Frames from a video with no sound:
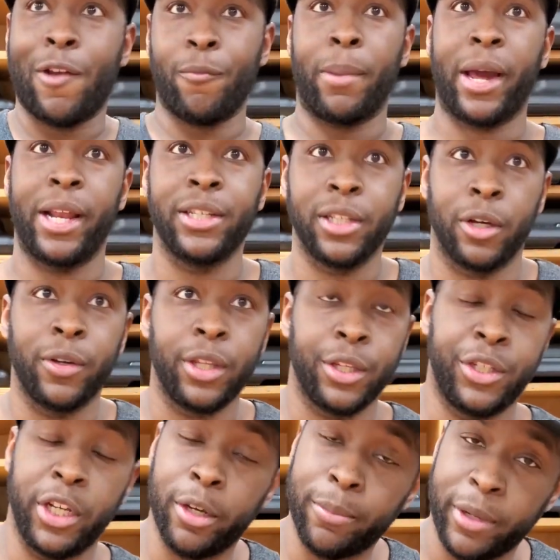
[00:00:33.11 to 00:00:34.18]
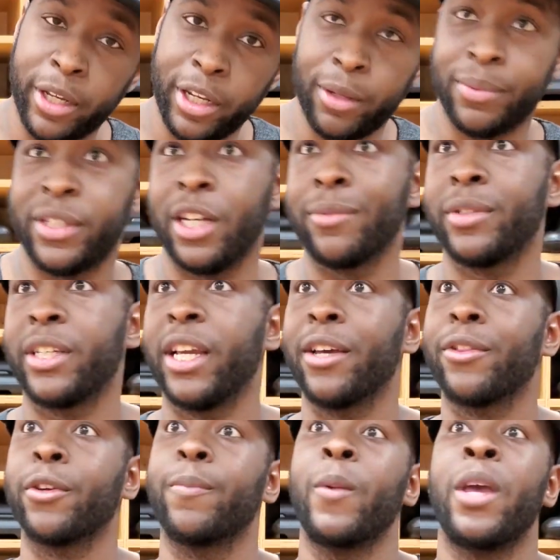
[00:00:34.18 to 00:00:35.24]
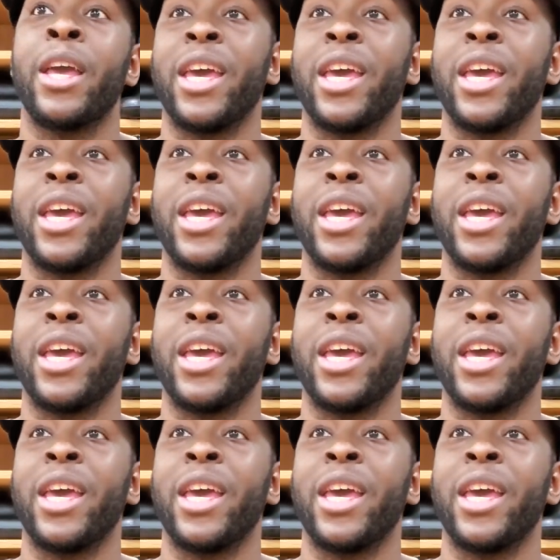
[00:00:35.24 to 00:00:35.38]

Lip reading: Everybody's now in the gym getting themselves together,